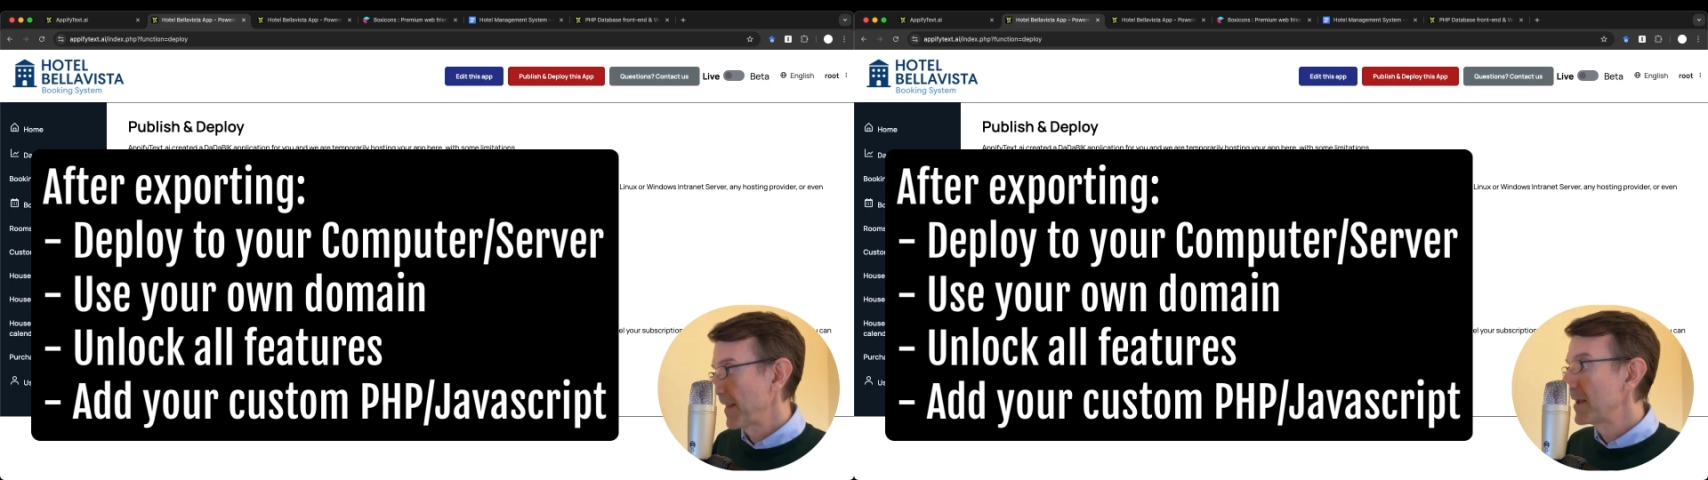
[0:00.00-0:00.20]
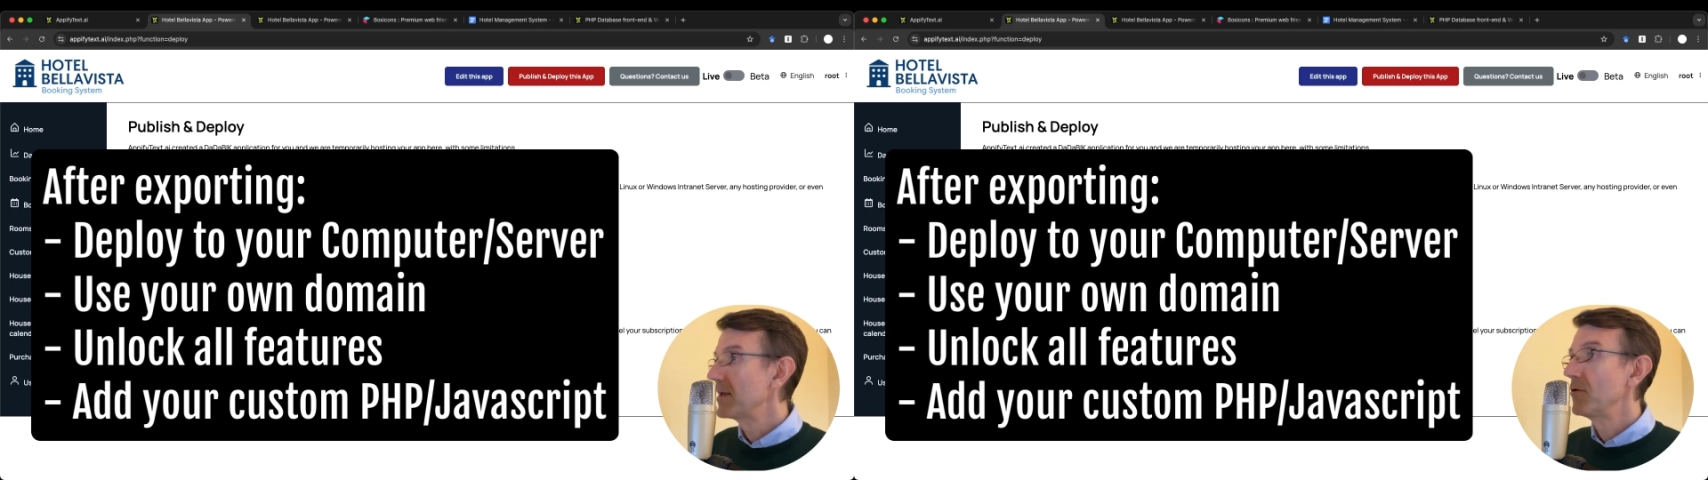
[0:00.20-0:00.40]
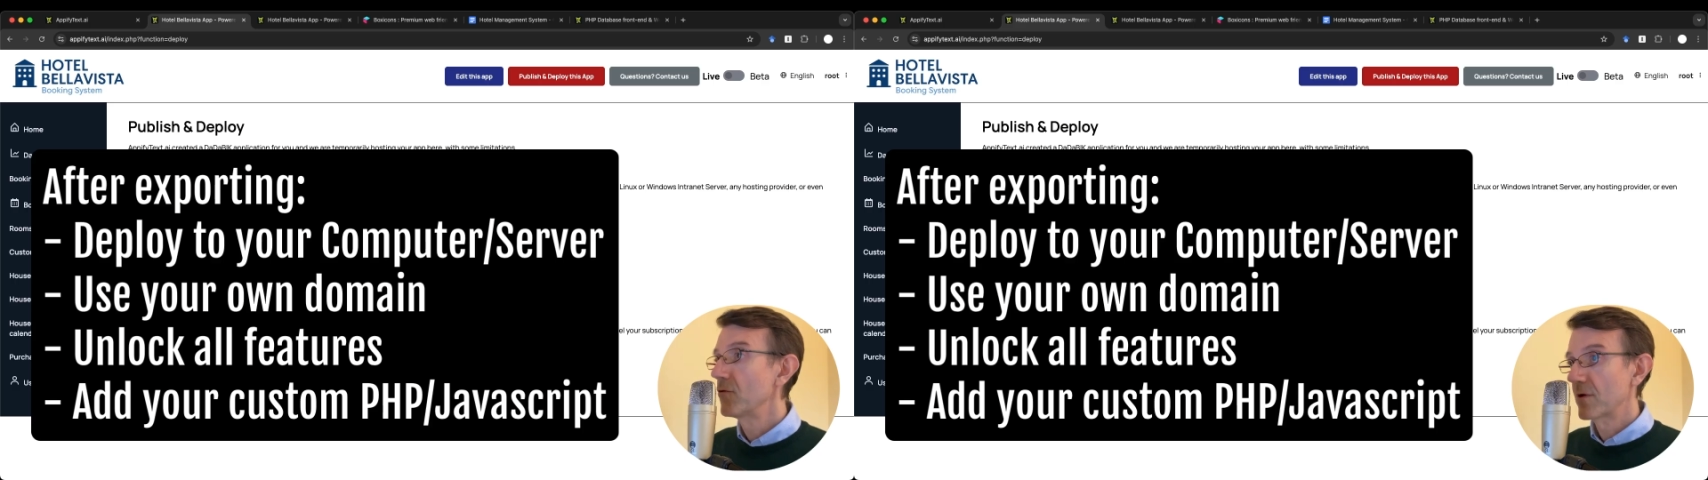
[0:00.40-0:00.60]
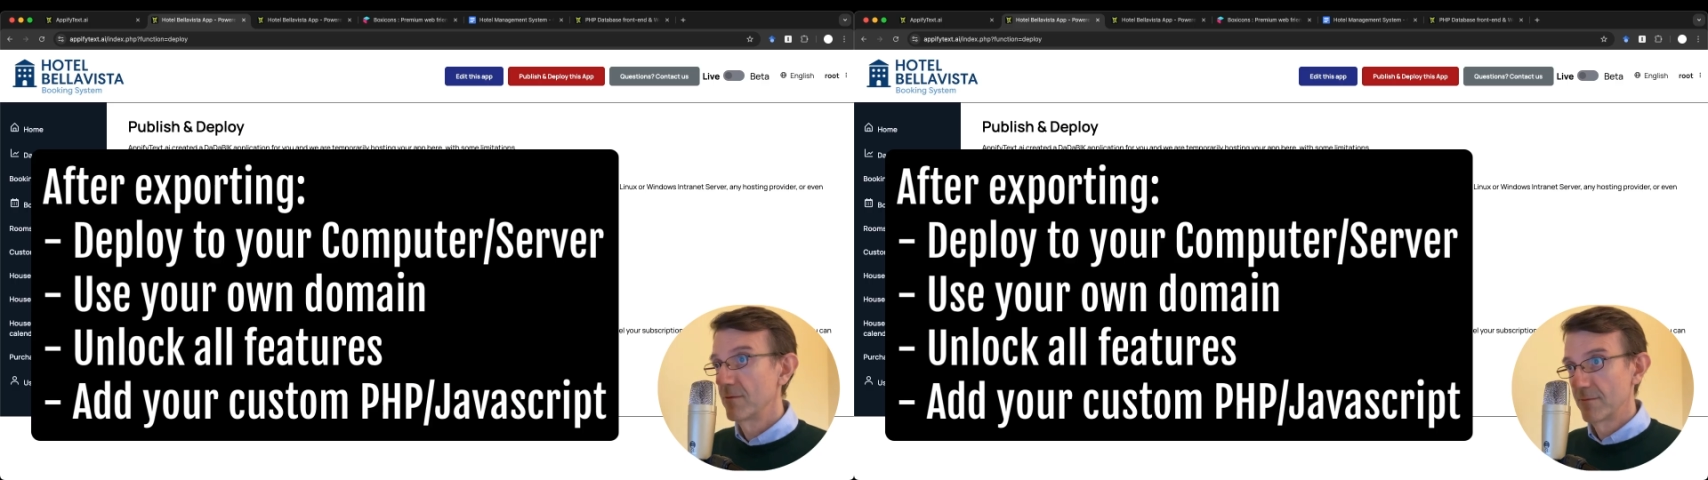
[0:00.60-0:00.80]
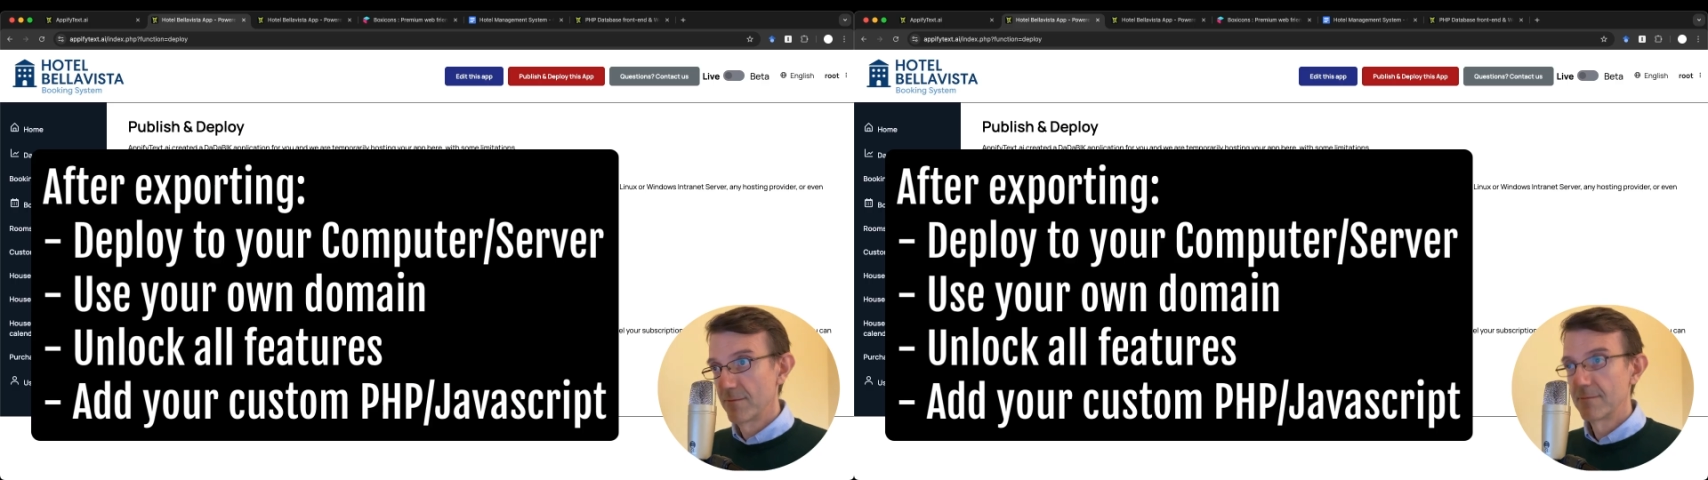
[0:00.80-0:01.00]
you
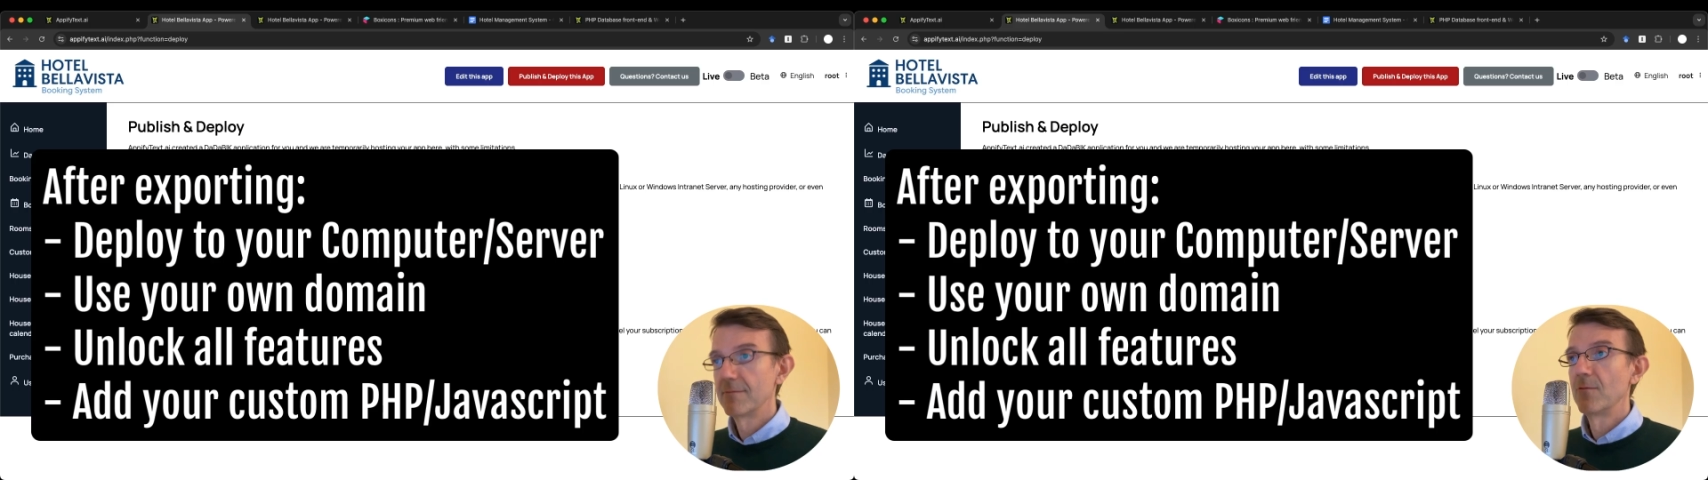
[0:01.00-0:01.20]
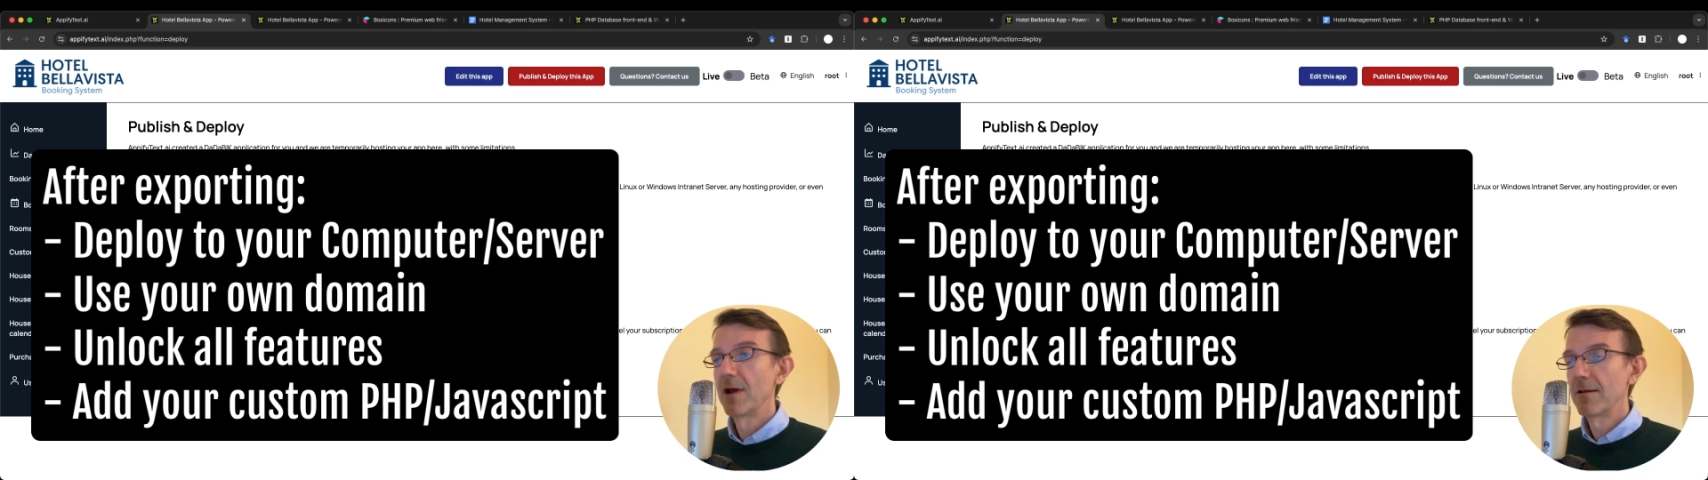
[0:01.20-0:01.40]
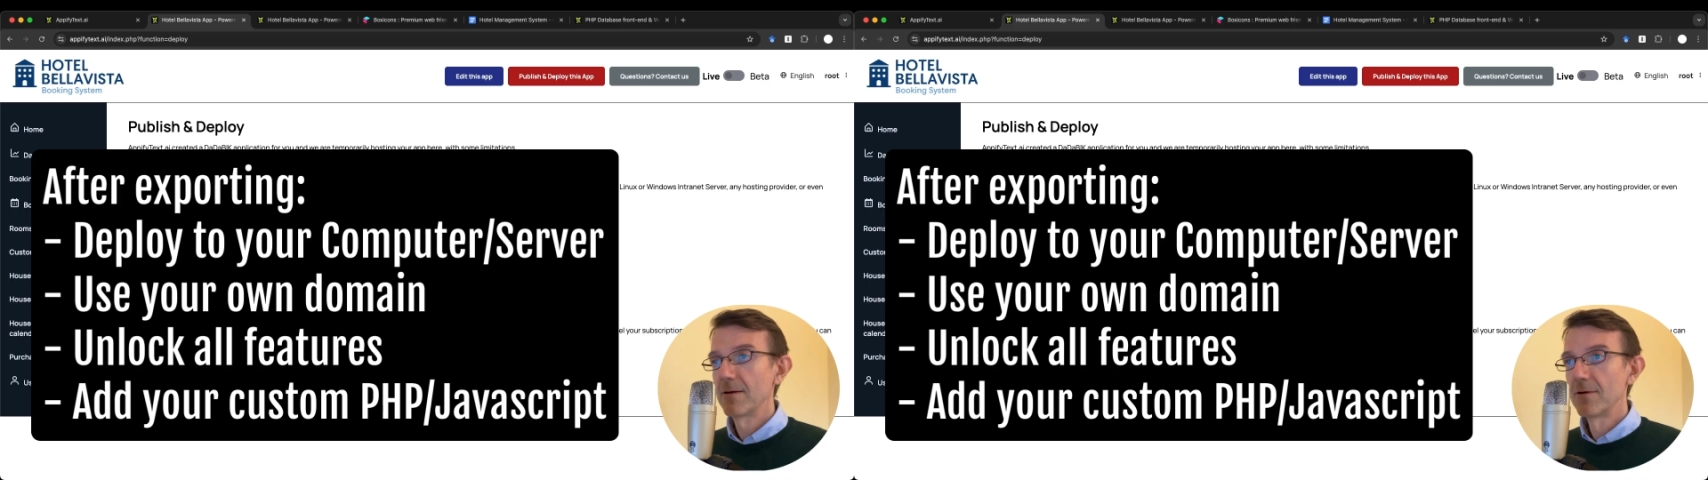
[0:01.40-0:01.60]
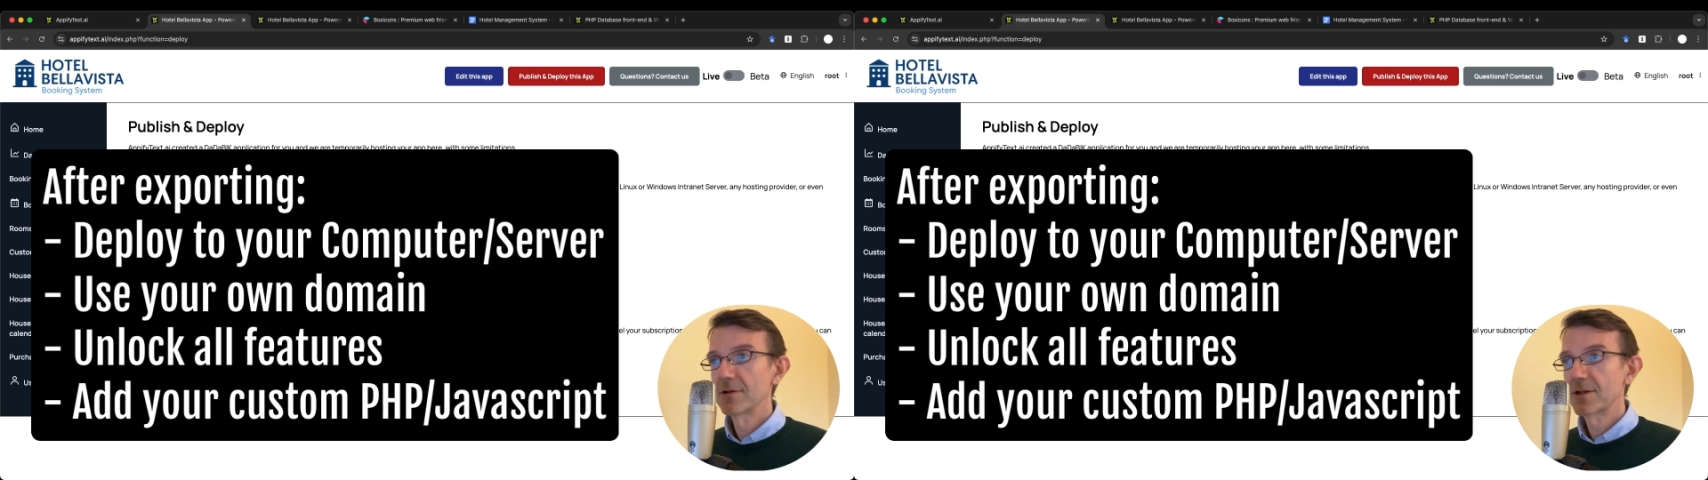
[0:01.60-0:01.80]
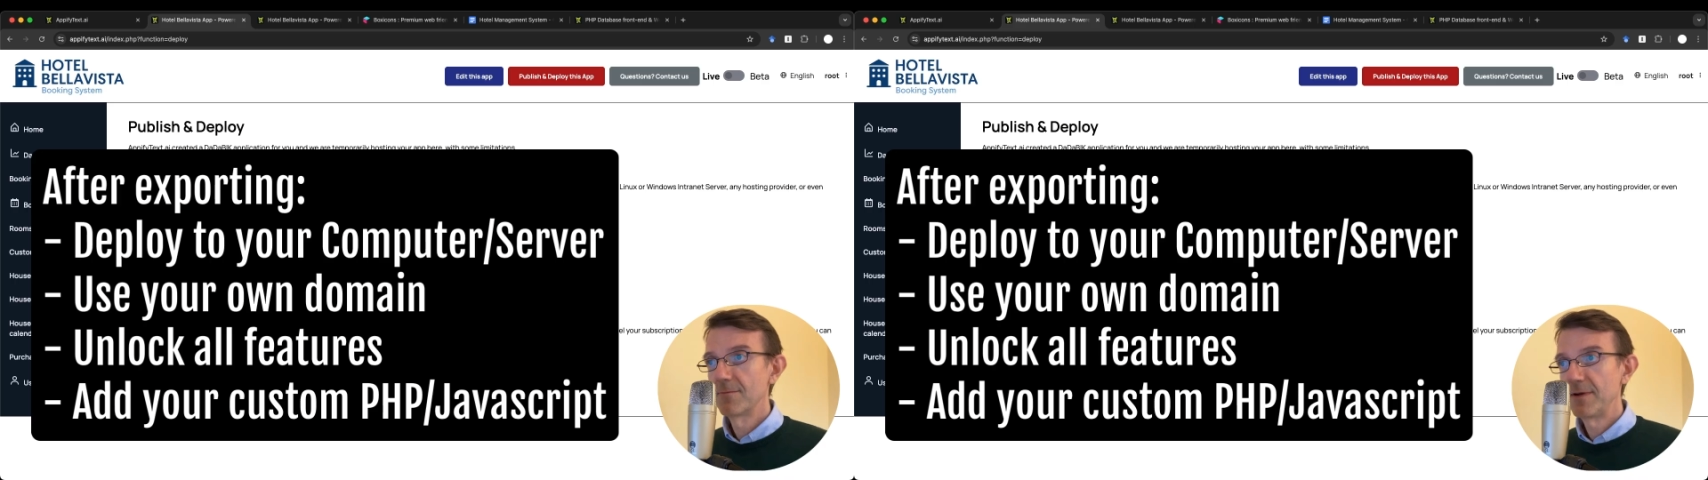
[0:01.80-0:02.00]
will also